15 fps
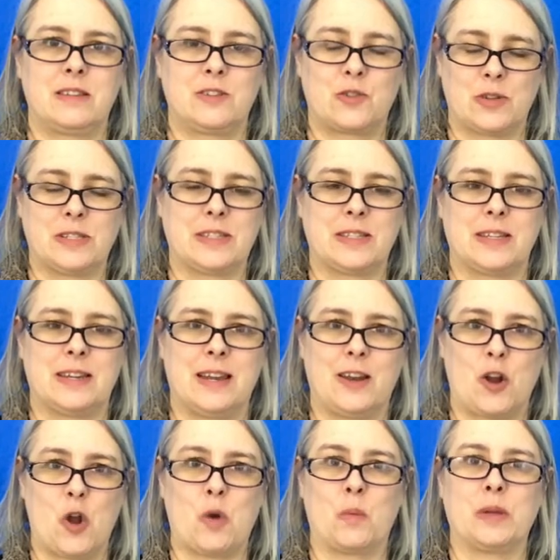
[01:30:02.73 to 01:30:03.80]
Tristan
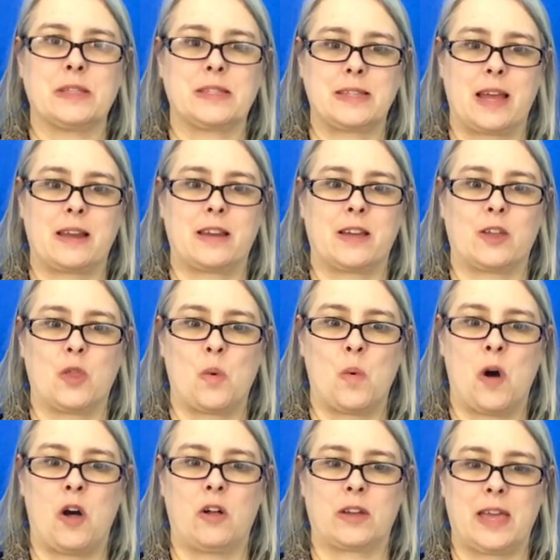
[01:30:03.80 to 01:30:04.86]
and Erwin standing on the
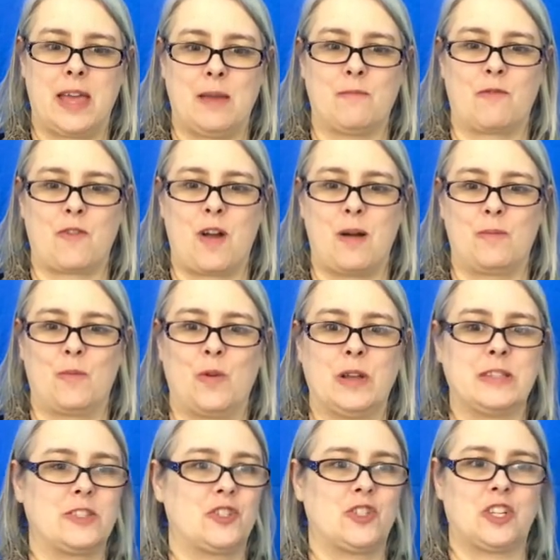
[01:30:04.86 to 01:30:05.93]
wall came from,
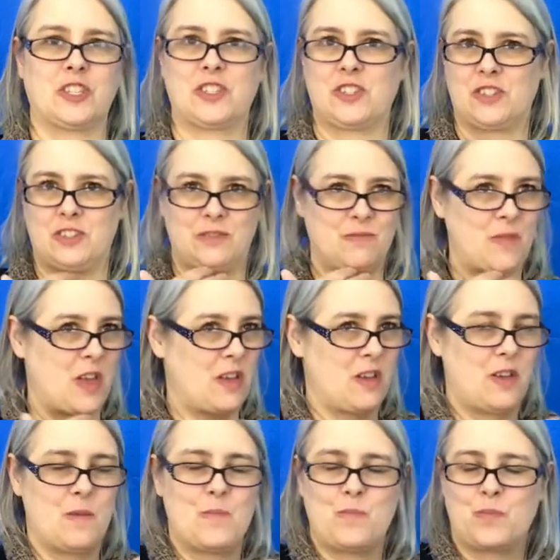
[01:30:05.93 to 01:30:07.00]
was just
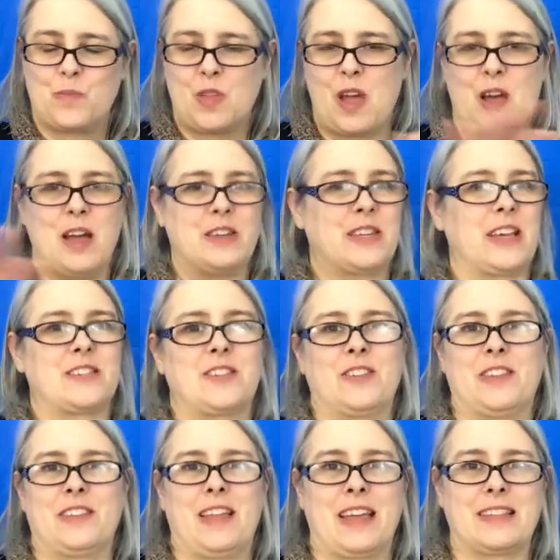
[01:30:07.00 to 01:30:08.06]
a
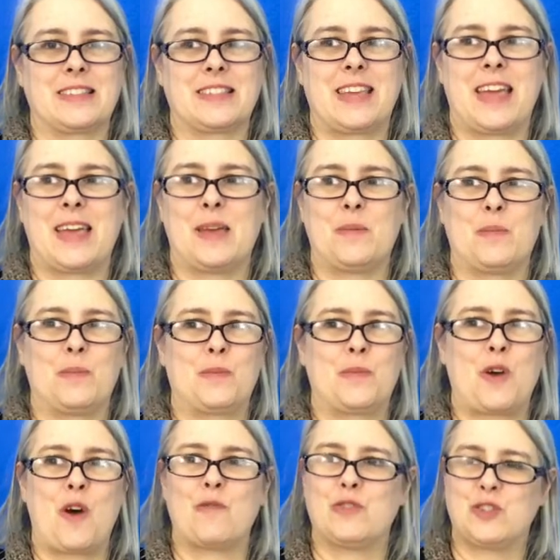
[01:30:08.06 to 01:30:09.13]
desolate landscape
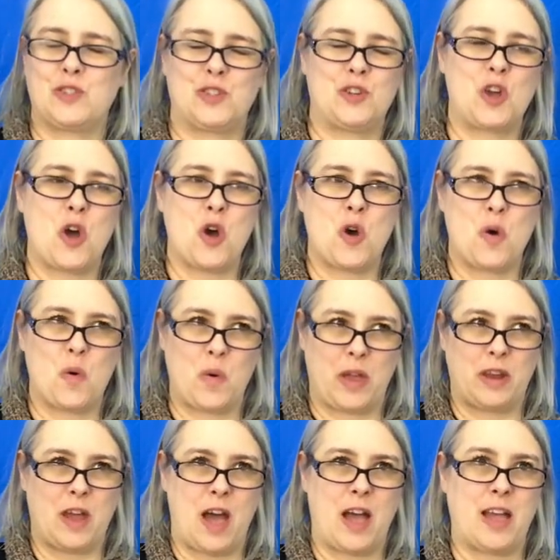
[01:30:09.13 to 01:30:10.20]
of snow
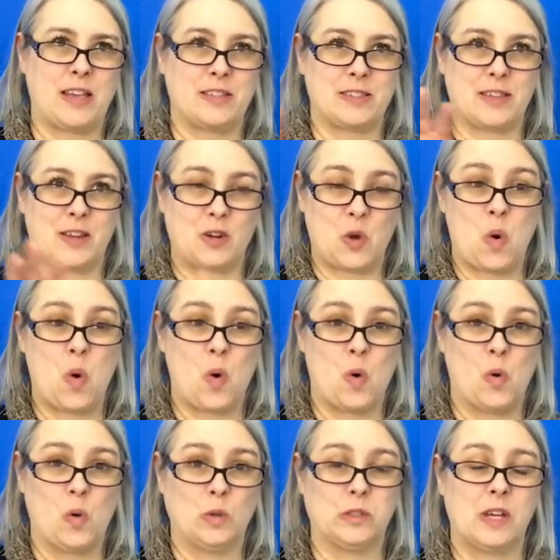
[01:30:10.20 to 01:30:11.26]
and ice and
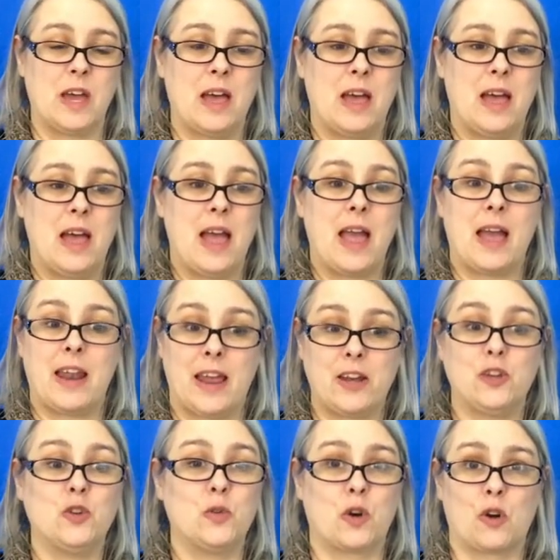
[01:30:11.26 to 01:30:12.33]
cold. And I
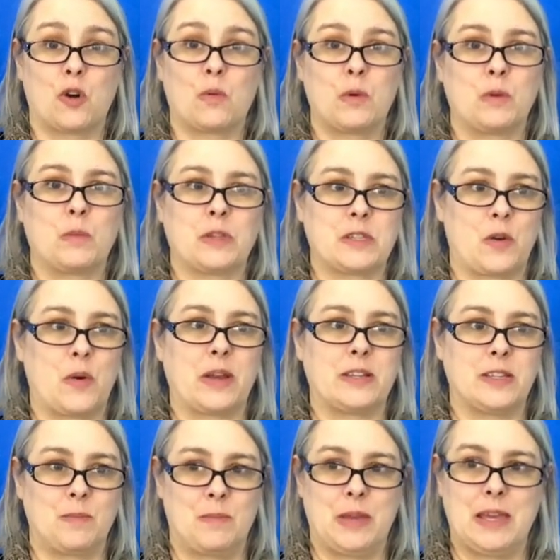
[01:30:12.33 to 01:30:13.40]
knew Erwin was going
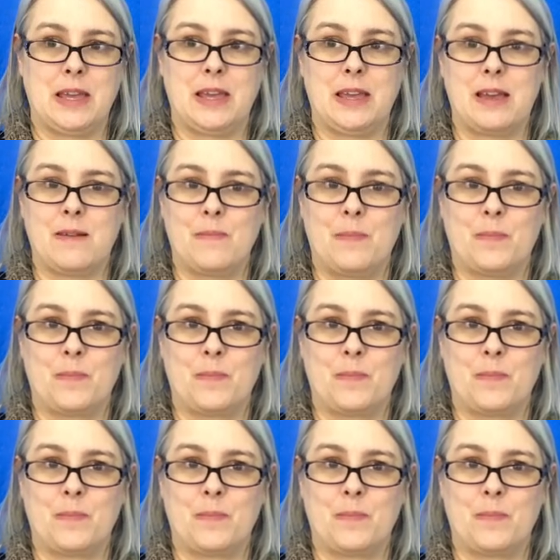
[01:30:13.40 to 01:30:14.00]
to be